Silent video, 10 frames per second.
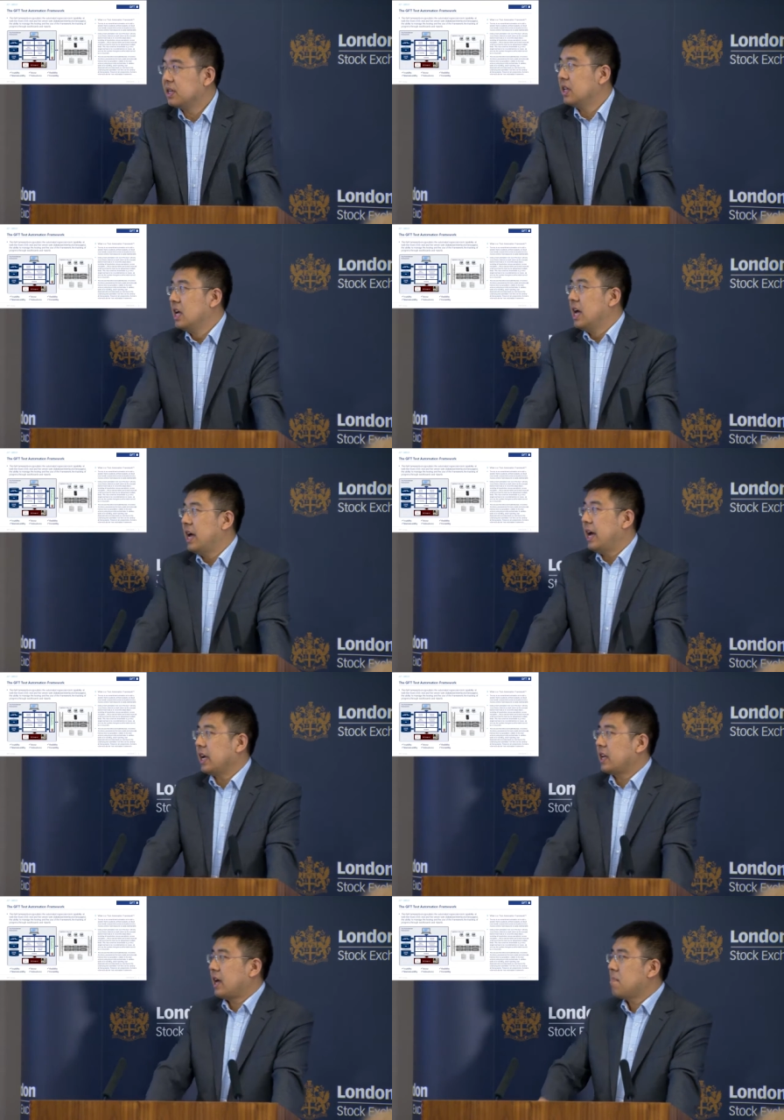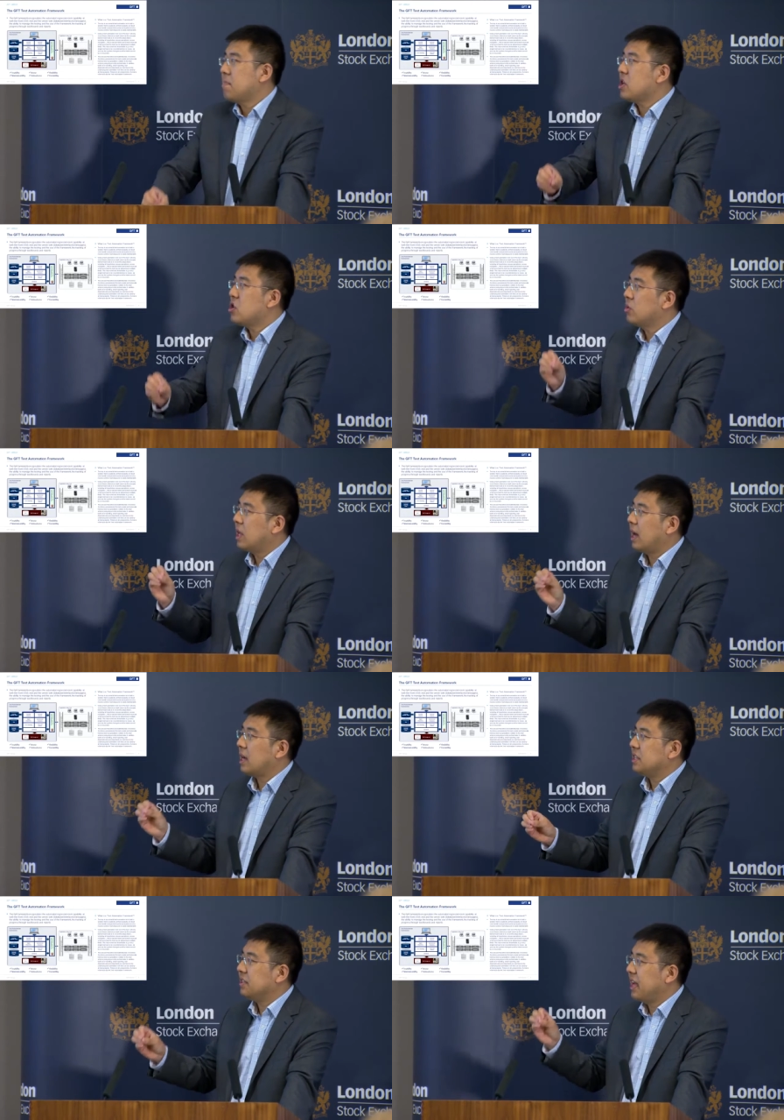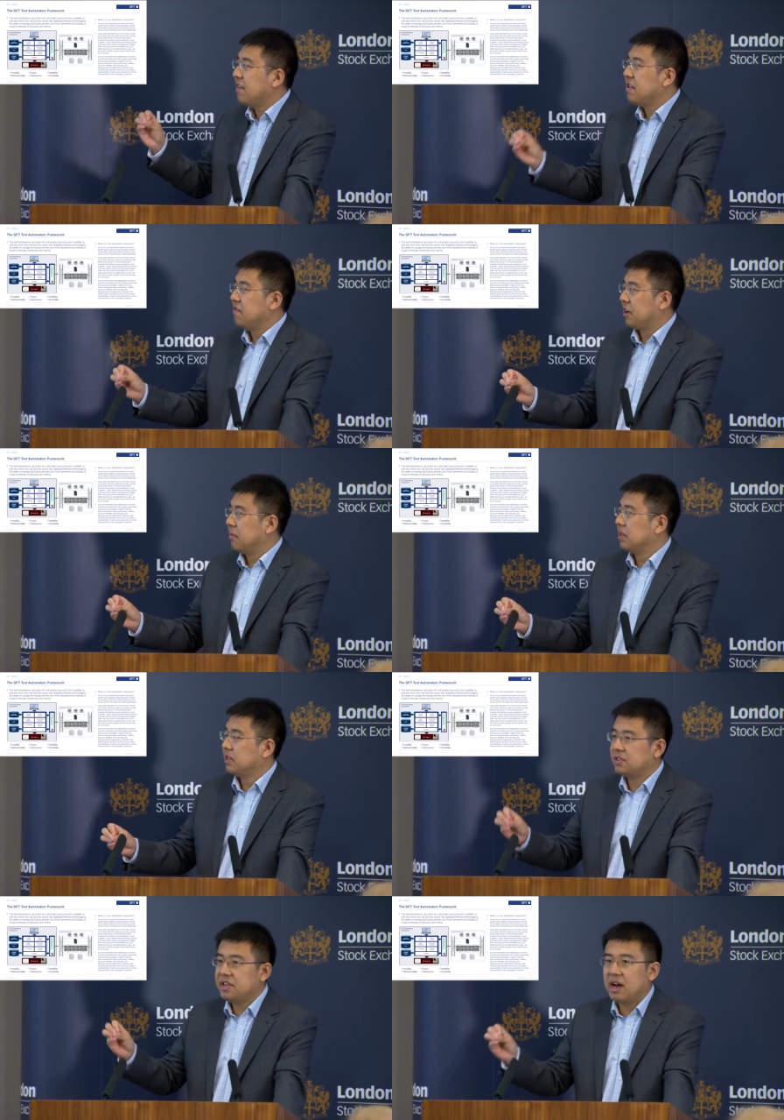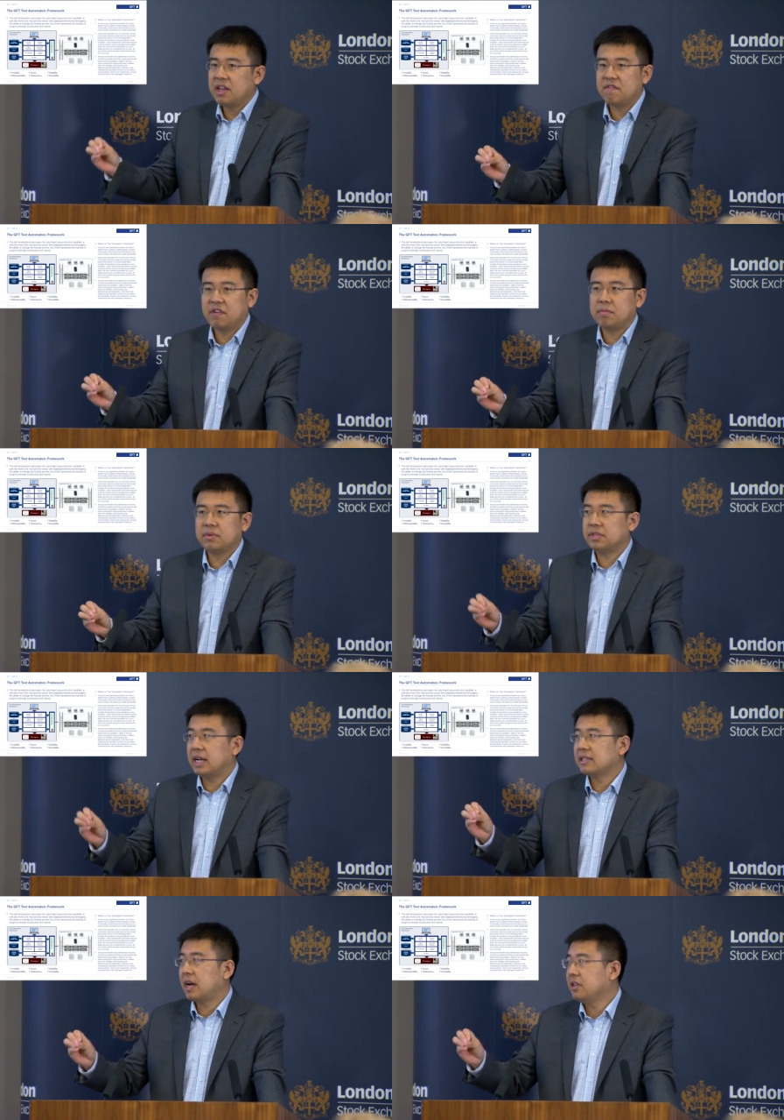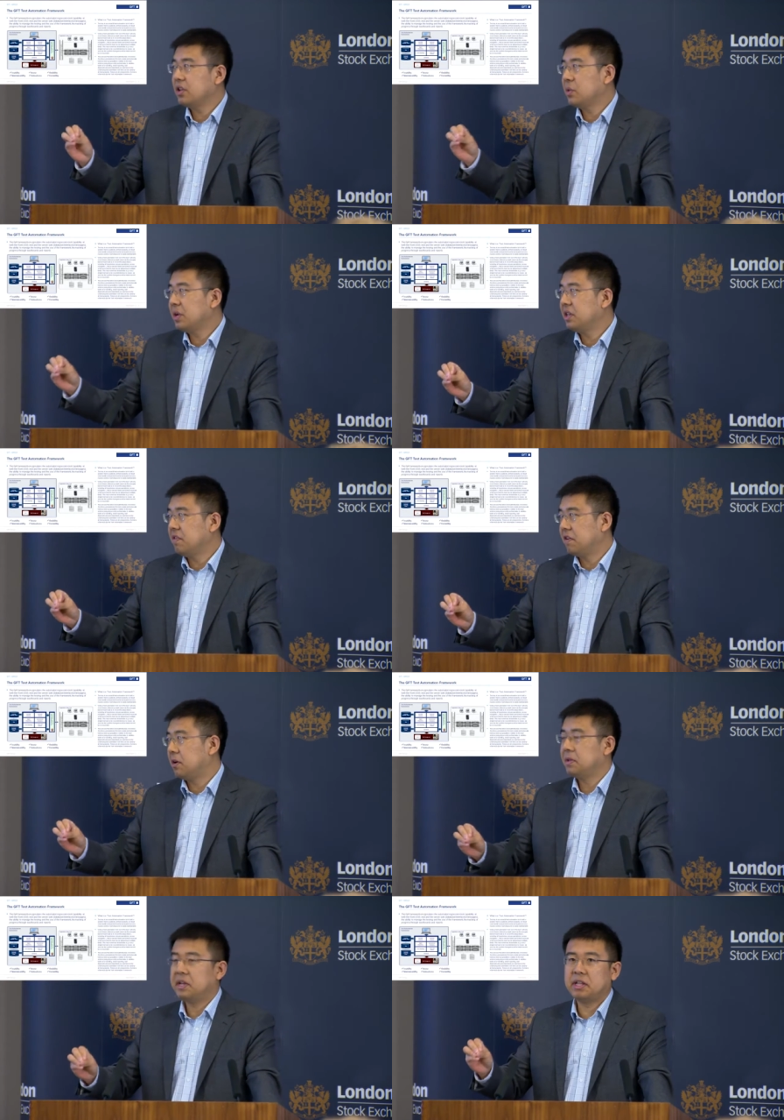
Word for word: that it can be utilized in dev environment, C I environment, S I T, U A T environment,